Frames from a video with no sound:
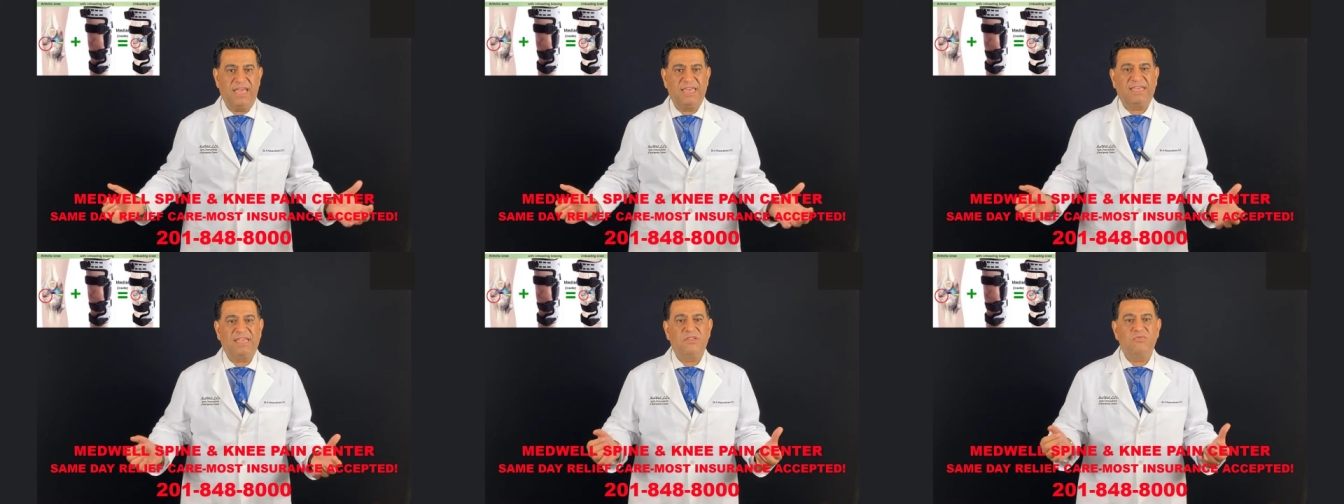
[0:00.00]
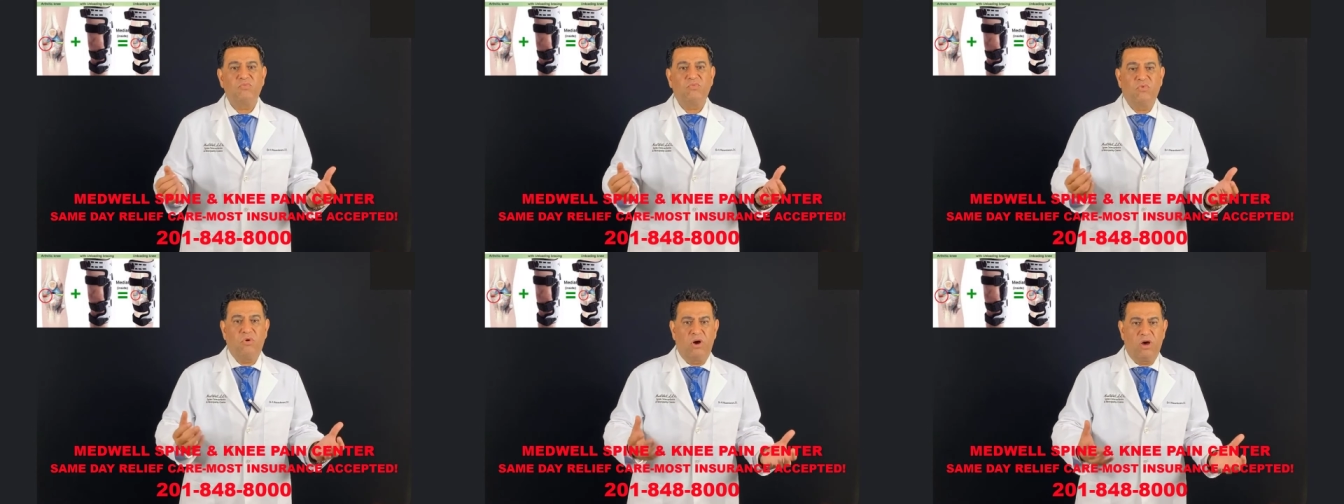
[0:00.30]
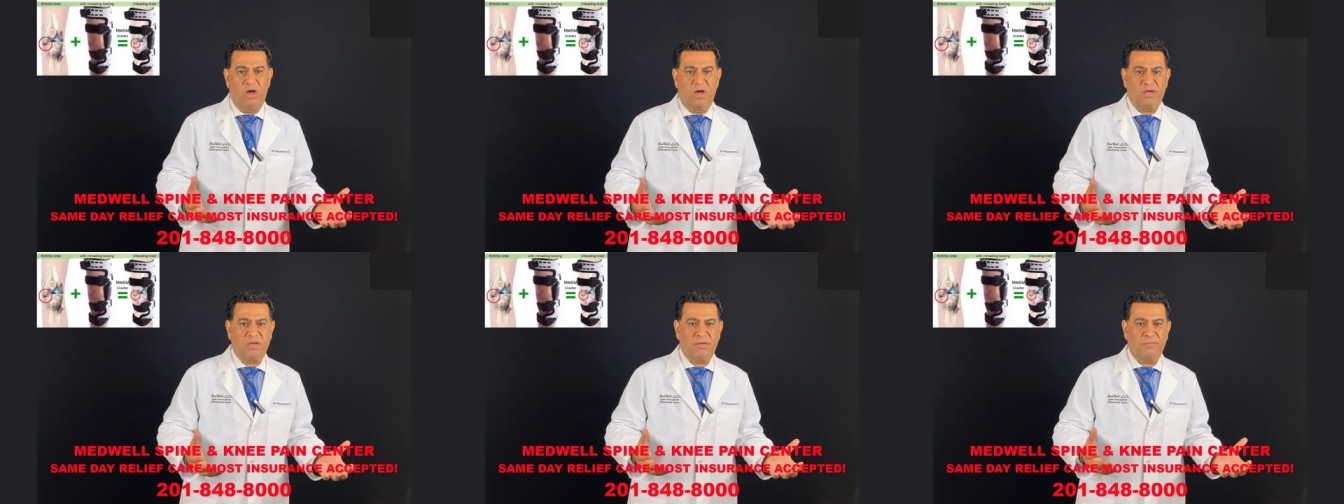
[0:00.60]
I can
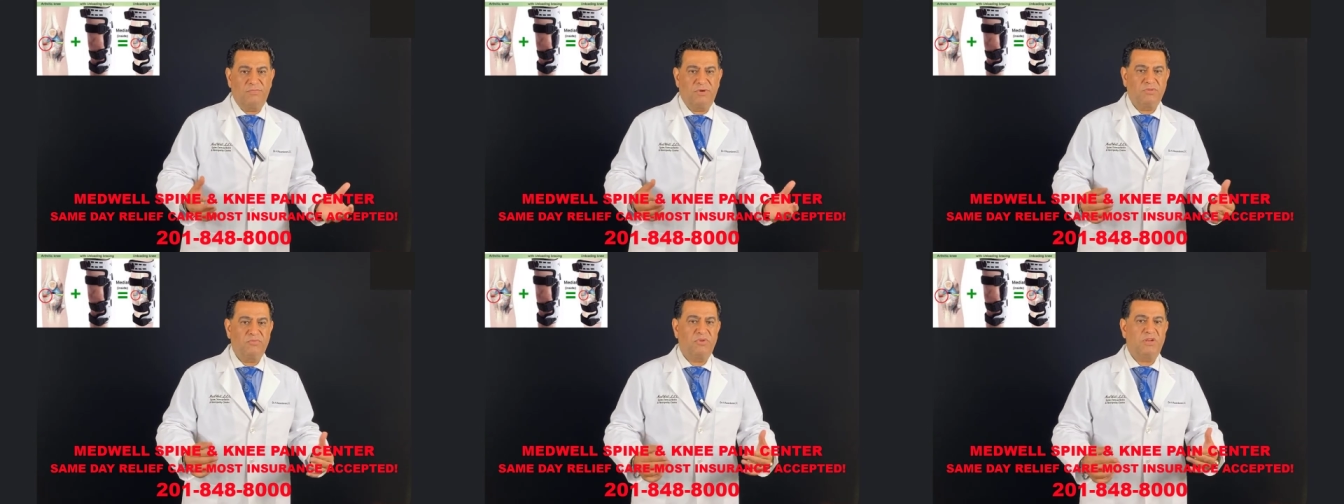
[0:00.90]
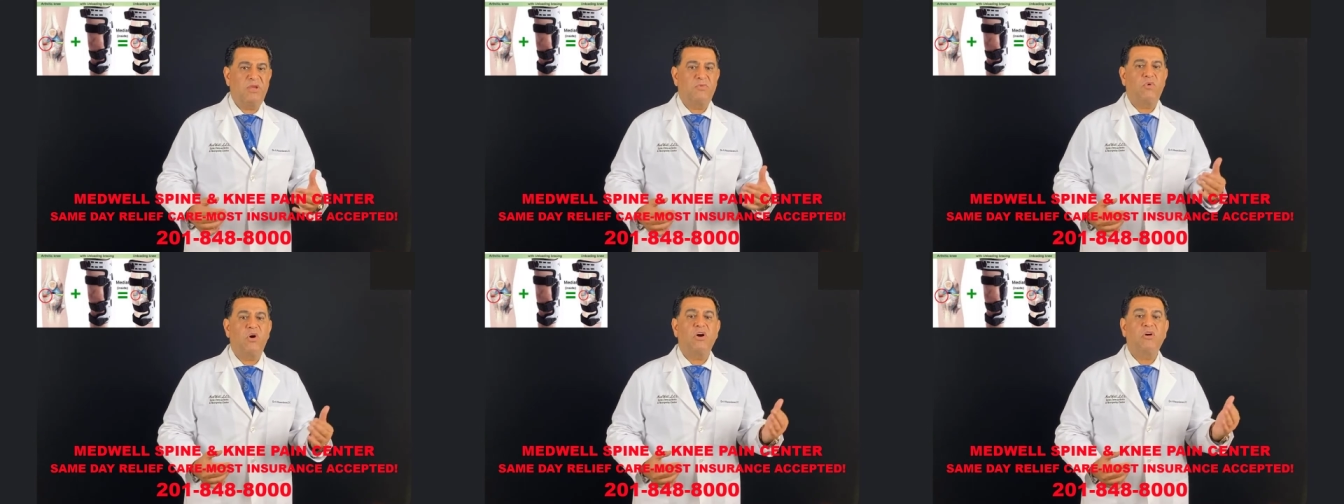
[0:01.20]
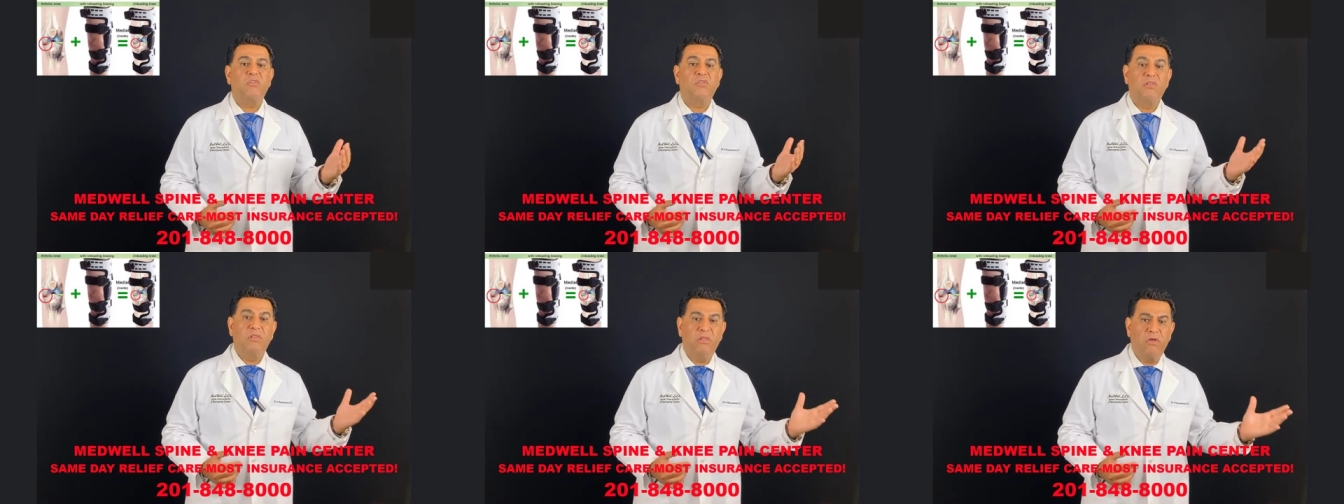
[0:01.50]
walk, but when I
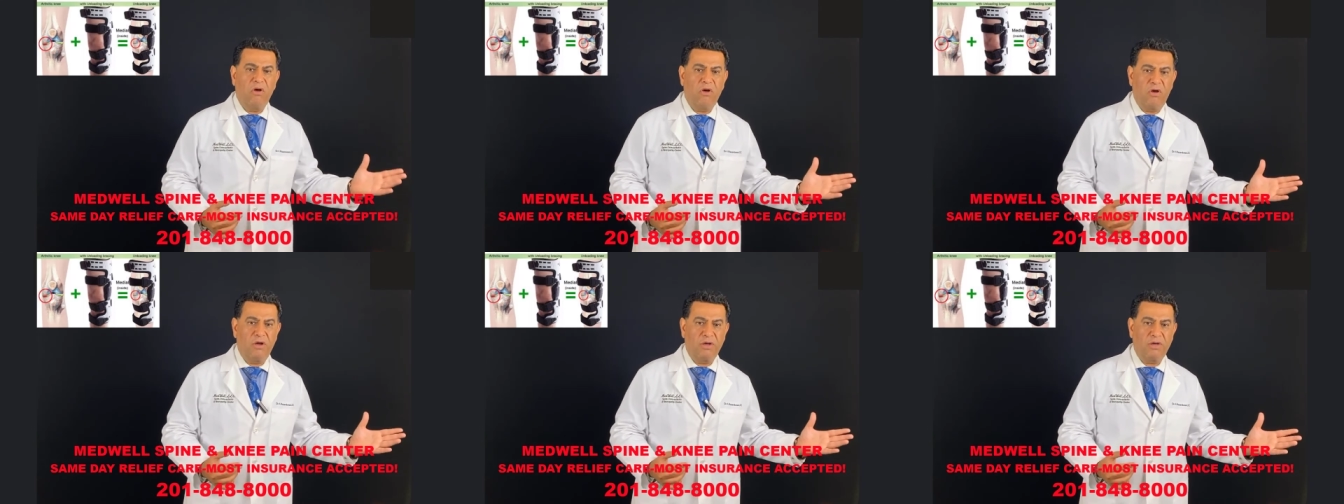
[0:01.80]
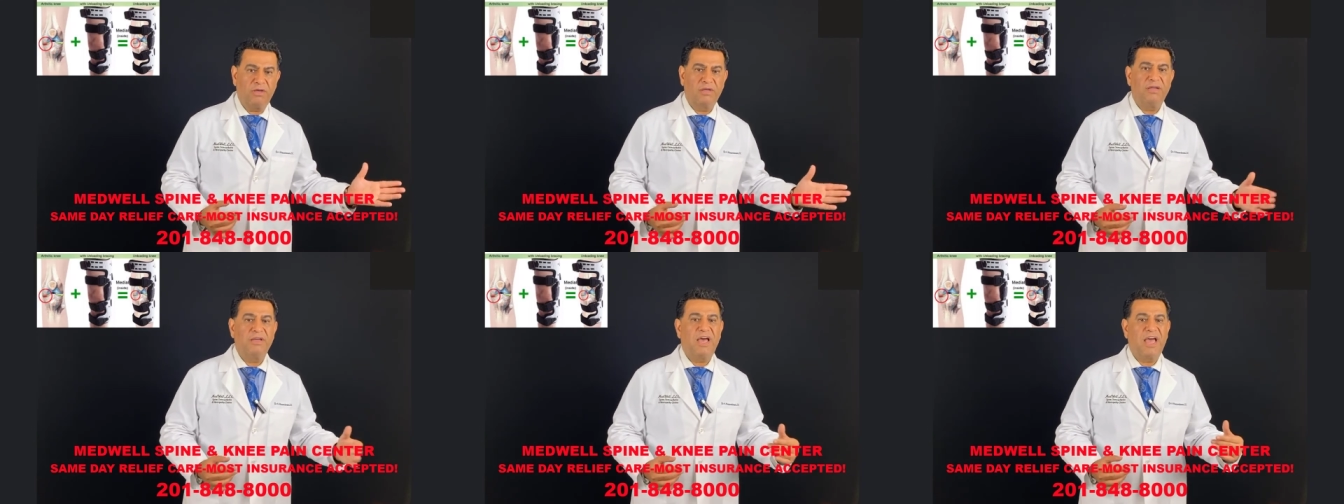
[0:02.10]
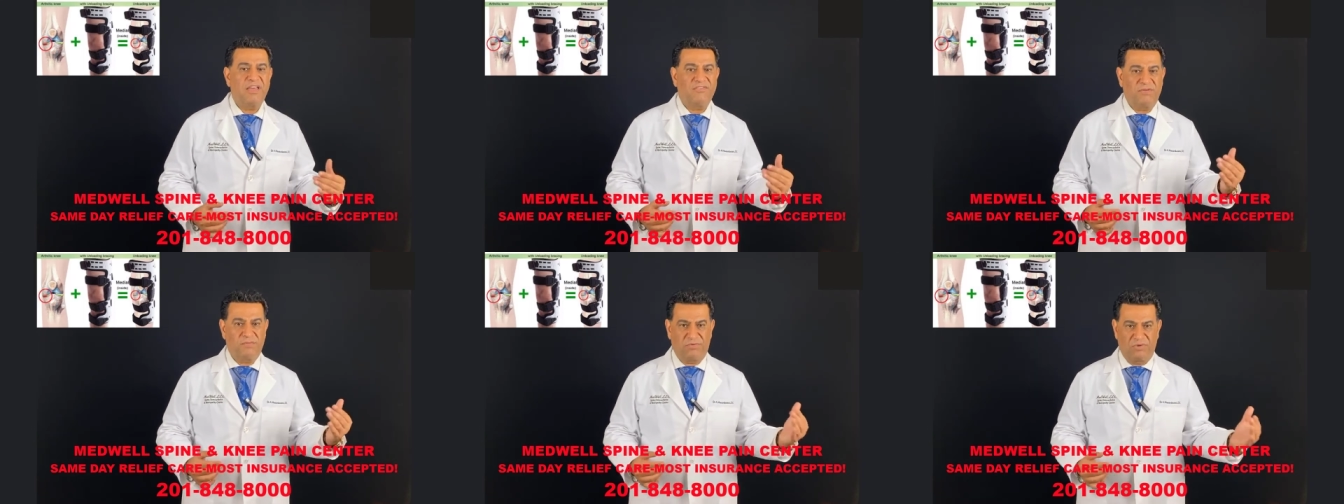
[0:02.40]
walk long,
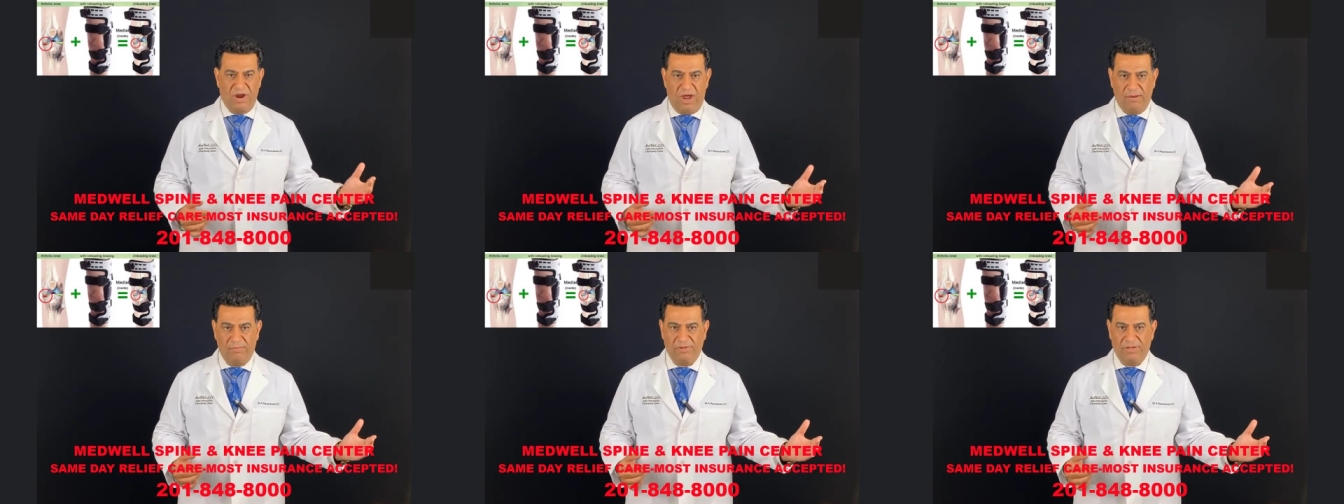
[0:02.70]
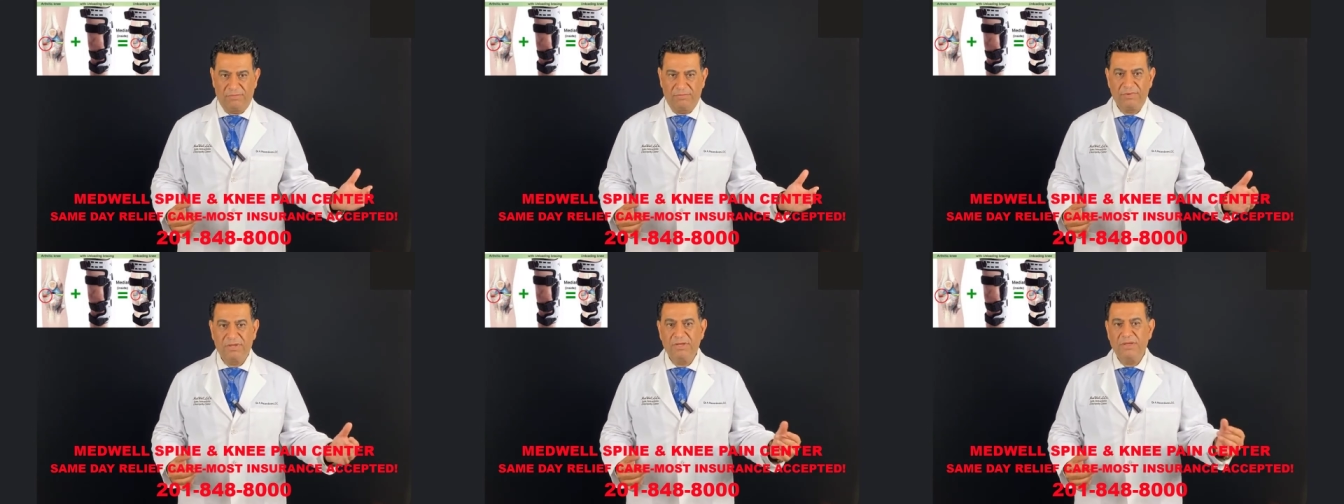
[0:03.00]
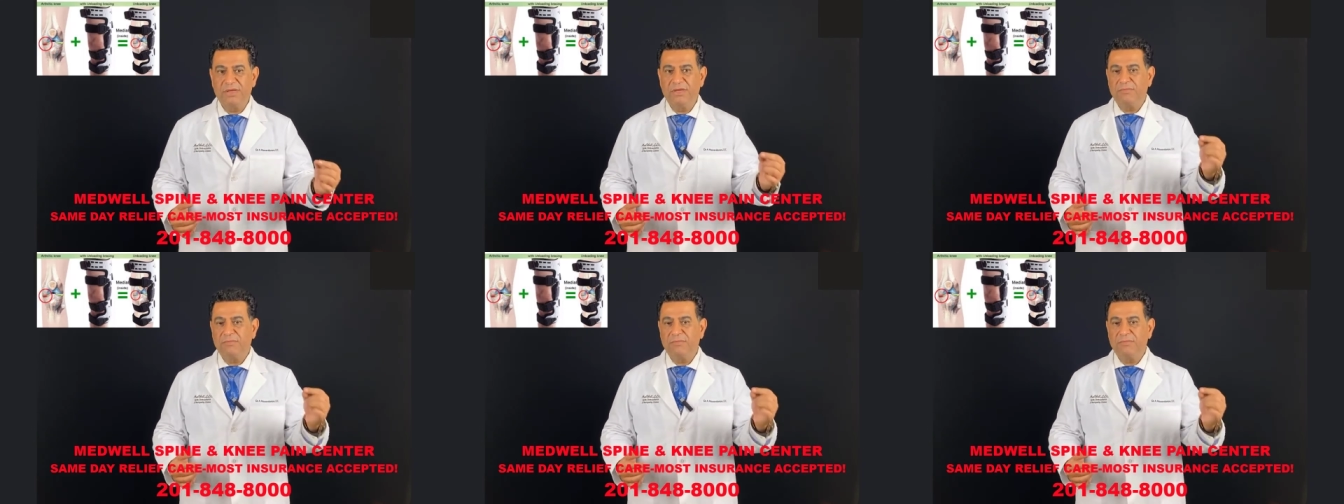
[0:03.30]
I have a problem.